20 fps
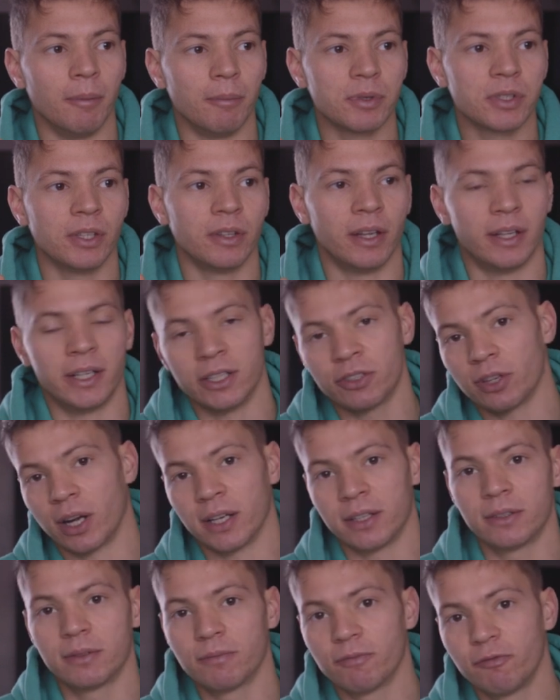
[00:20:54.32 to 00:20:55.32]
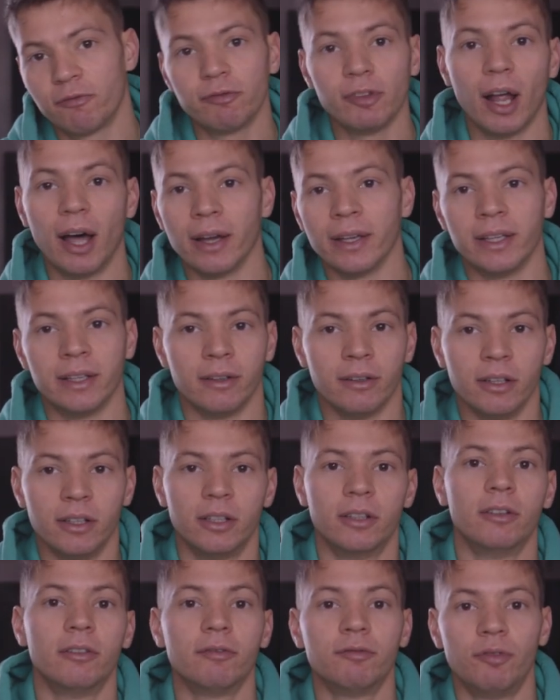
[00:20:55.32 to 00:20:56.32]
So then he tried flying
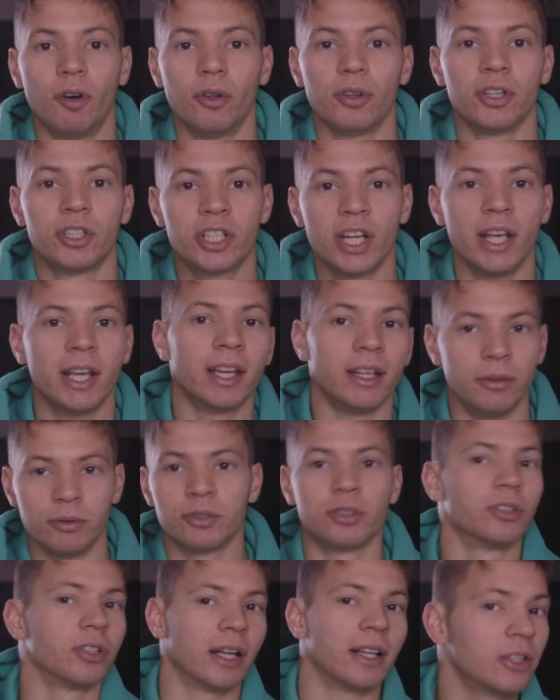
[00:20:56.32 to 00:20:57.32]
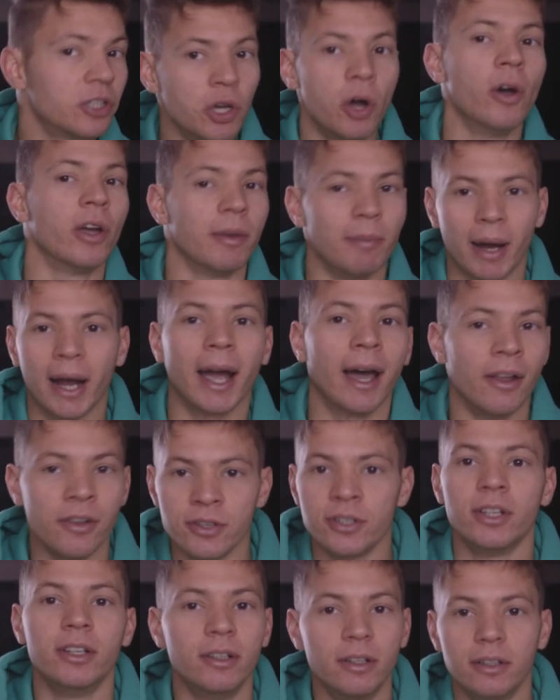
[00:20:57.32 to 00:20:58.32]
for the chick, and he was just like tugging my
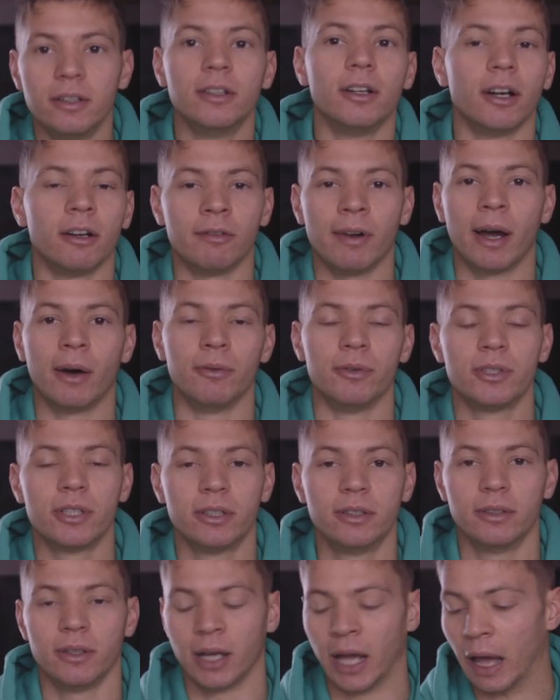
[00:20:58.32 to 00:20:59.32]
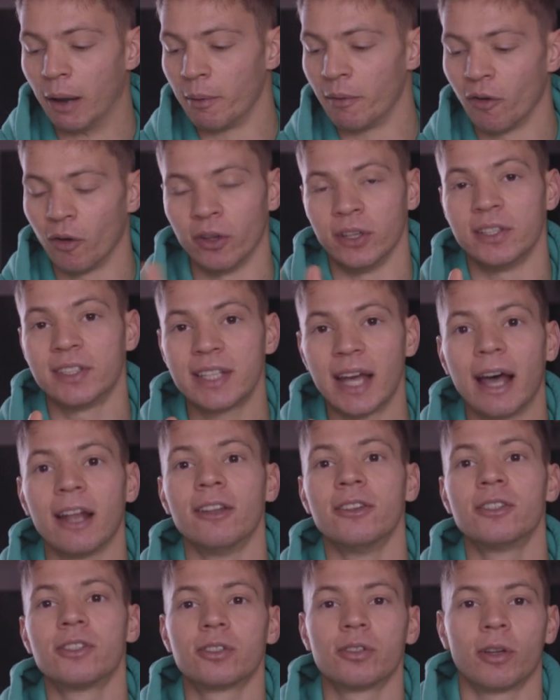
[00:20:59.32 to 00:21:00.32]
hand around with all his
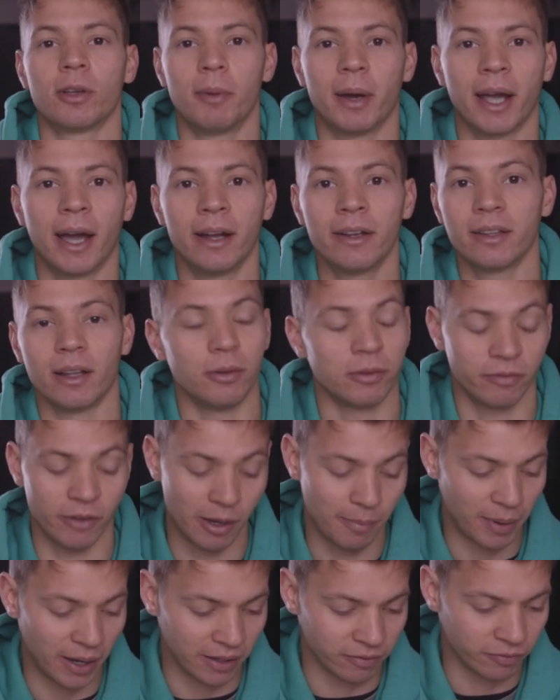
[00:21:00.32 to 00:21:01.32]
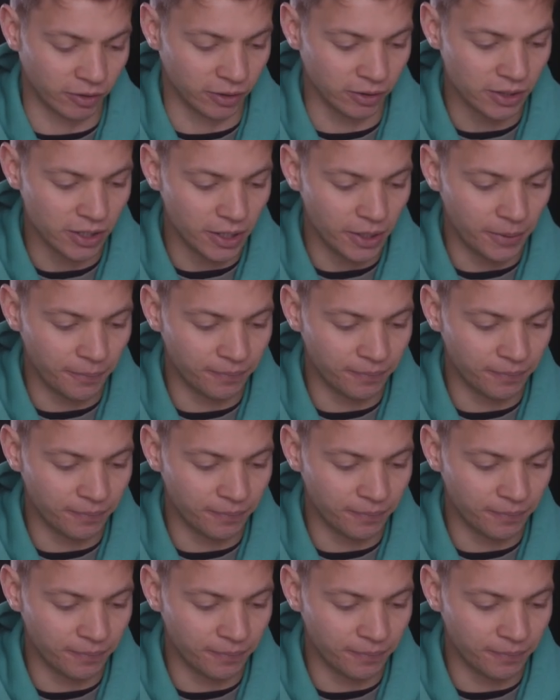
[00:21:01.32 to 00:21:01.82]
talons stuck in my hand. That was very painful.